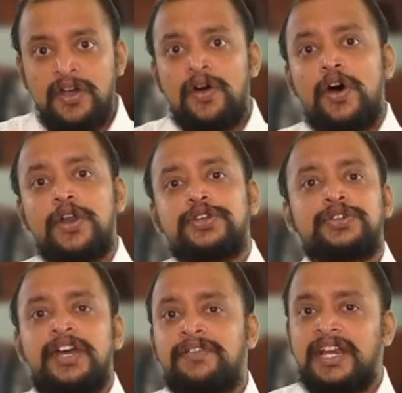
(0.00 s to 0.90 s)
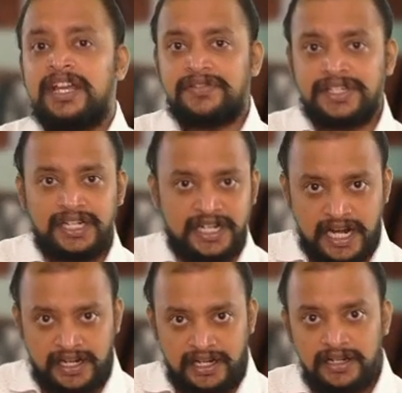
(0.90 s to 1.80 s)
or you should have relinquished the
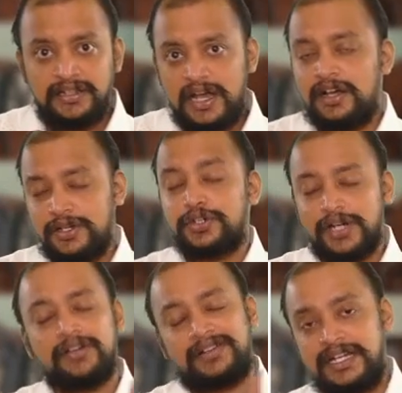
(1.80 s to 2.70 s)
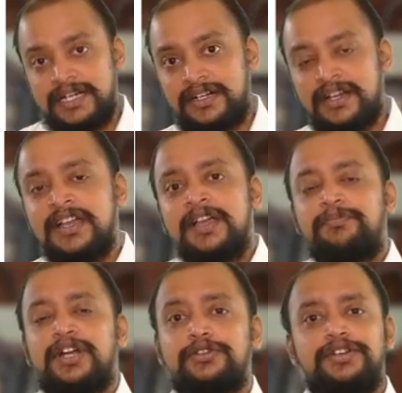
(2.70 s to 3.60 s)
title, uh, you should have cleared
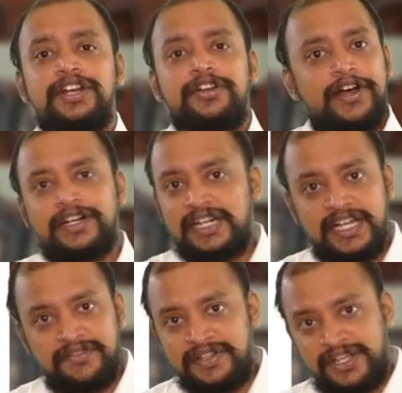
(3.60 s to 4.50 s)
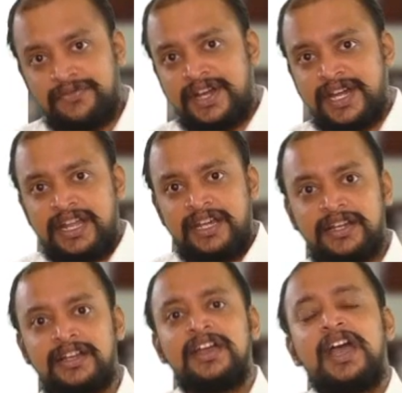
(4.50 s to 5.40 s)
but you did not clear within one
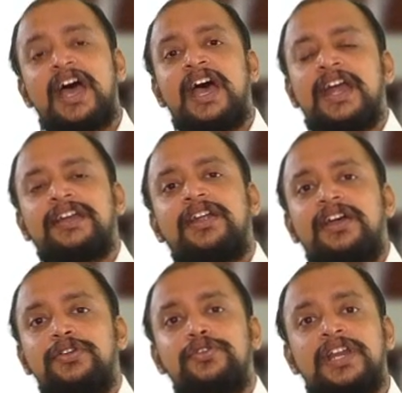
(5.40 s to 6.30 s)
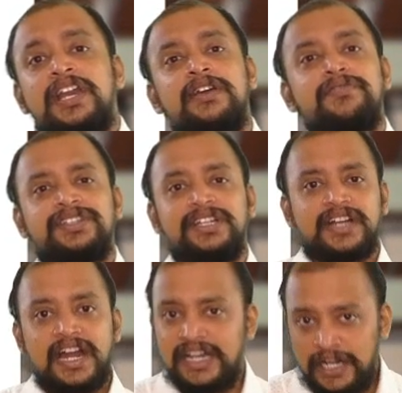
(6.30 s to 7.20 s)
year and you relinquish the
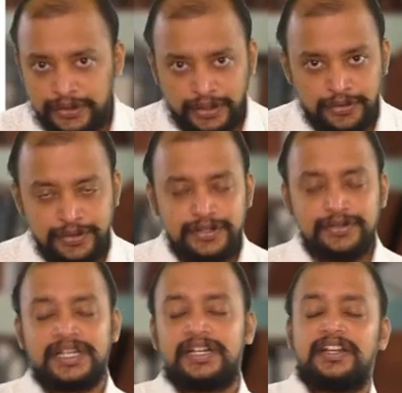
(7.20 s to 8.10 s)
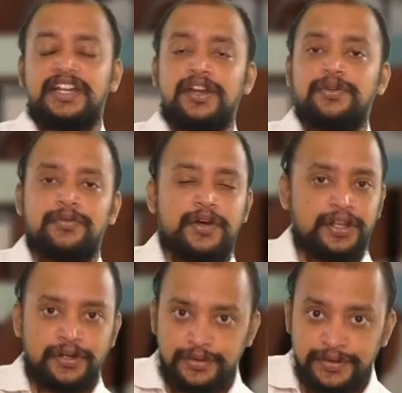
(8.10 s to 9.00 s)
title to the goods. You said that I don't
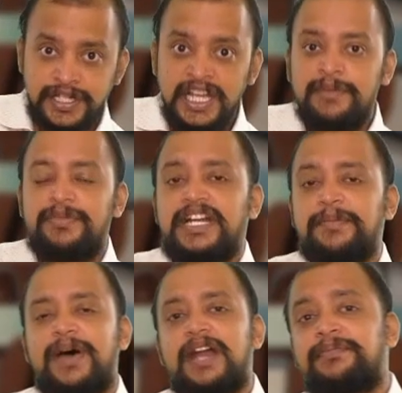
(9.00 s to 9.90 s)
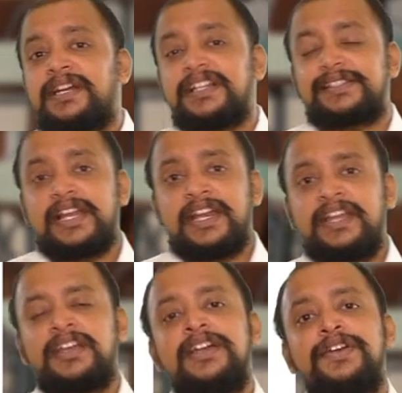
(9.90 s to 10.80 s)
want the goods, but department is
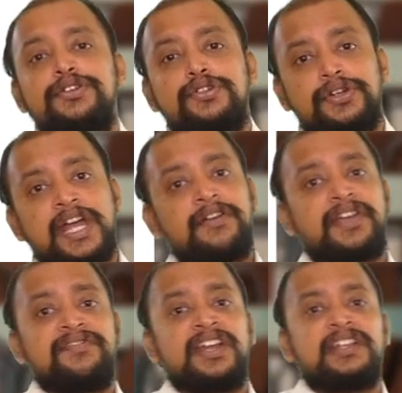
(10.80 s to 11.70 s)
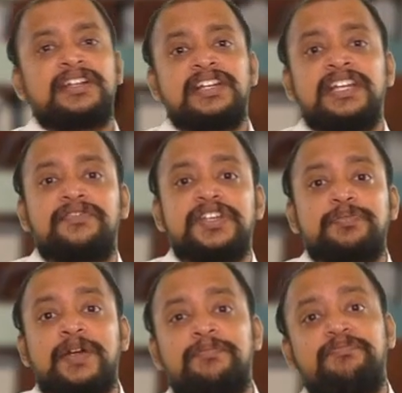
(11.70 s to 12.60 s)
telling you should have given the
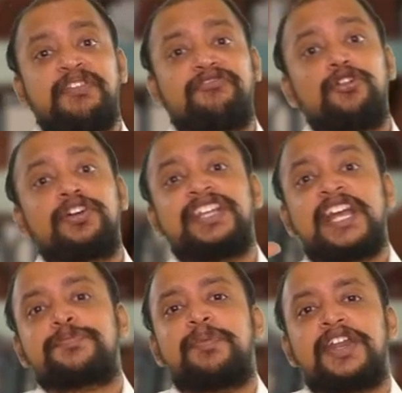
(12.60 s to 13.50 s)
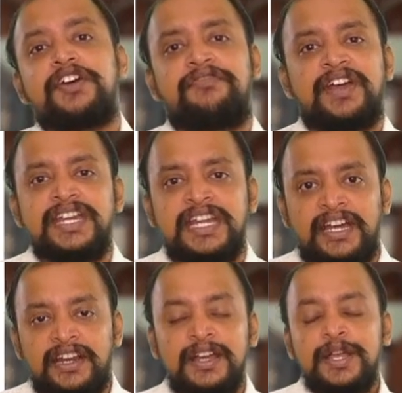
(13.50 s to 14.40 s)
relinquishment before the expiry of one
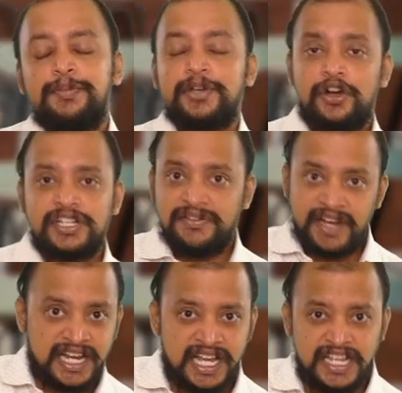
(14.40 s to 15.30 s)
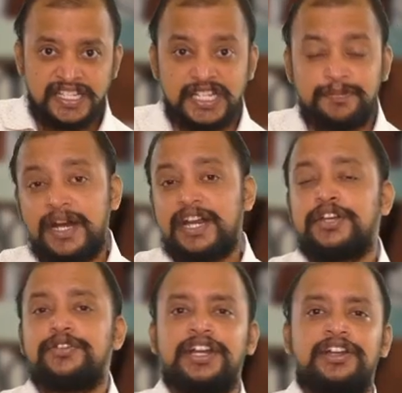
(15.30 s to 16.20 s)
year because the one year is expired
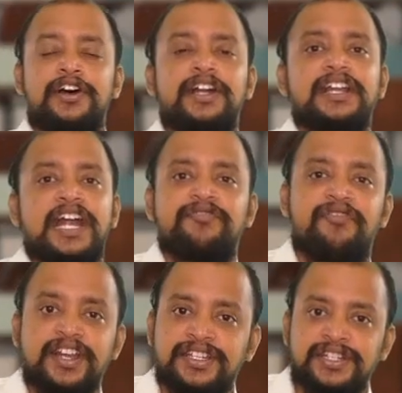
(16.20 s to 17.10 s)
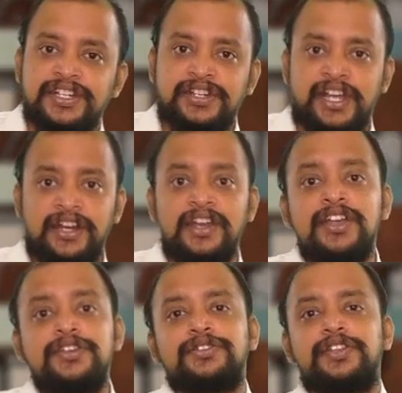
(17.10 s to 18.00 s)
and you did not grant for extension.
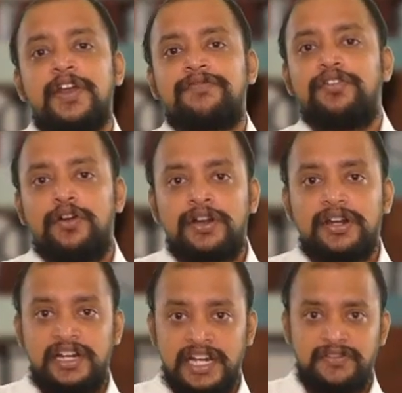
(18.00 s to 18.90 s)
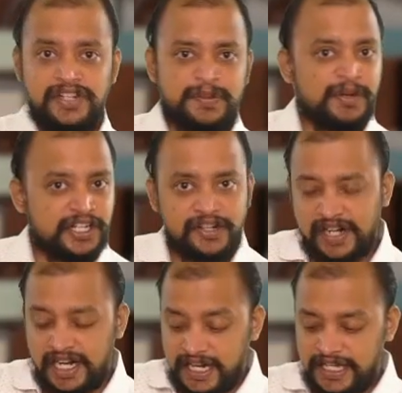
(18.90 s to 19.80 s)
So therefore, relinquishment of
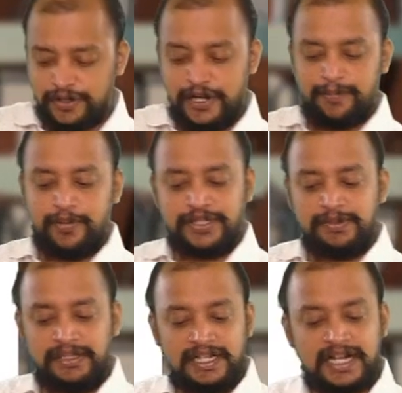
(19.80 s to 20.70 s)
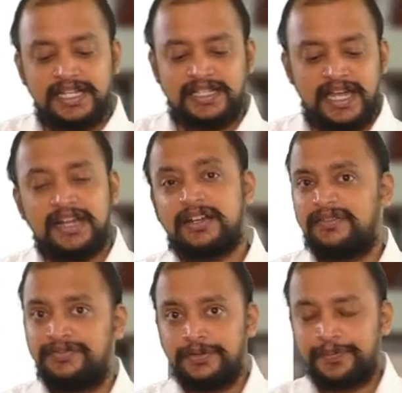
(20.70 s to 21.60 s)
title is not possible. That is
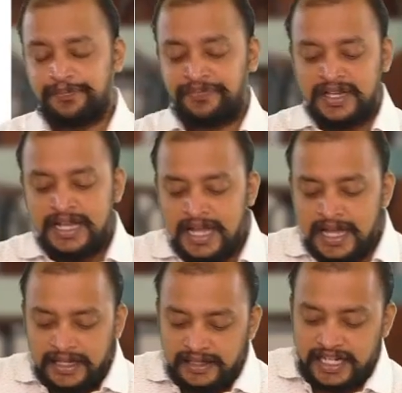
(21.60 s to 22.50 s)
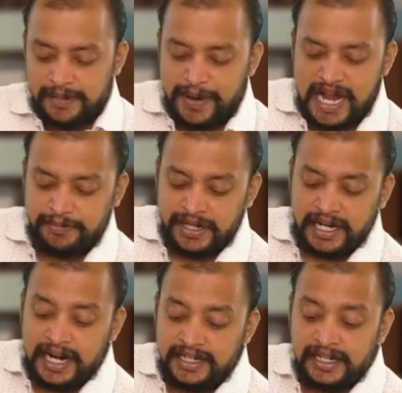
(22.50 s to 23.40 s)
their view. The
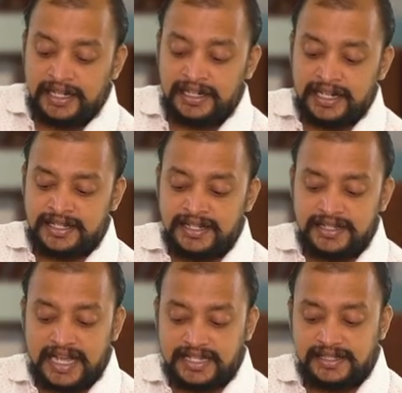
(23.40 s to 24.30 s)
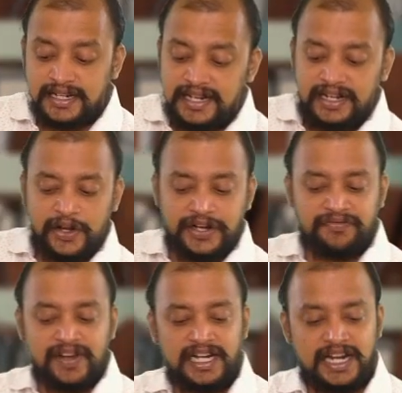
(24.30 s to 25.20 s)
department contended that since the SC did
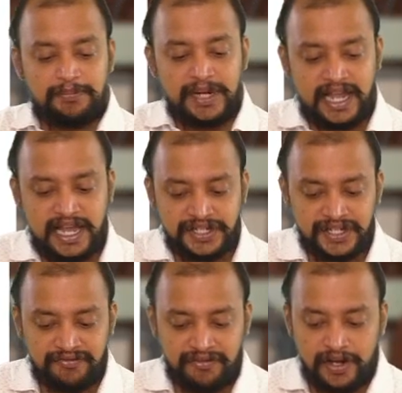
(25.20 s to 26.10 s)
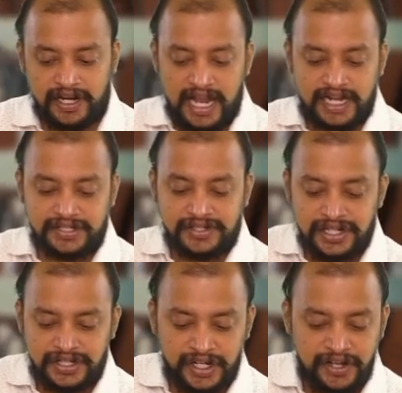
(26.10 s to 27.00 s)
not file an application for
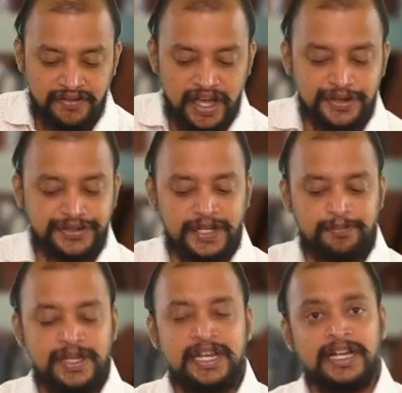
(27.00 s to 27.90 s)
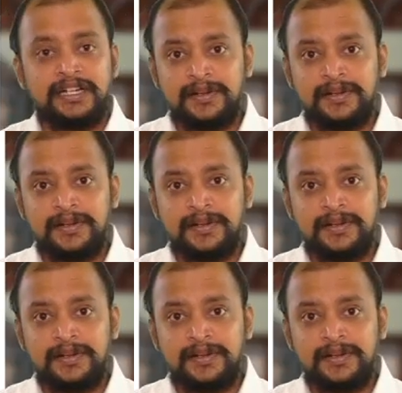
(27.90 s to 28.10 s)
extension of warehousing period